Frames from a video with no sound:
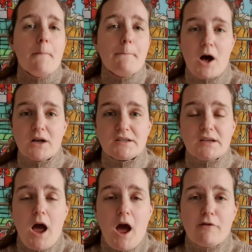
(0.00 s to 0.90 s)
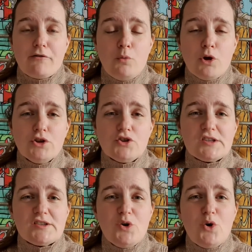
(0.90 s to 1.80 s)
But uh, from what you
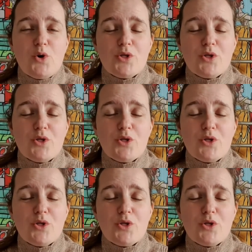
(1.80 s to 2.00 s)
just saw,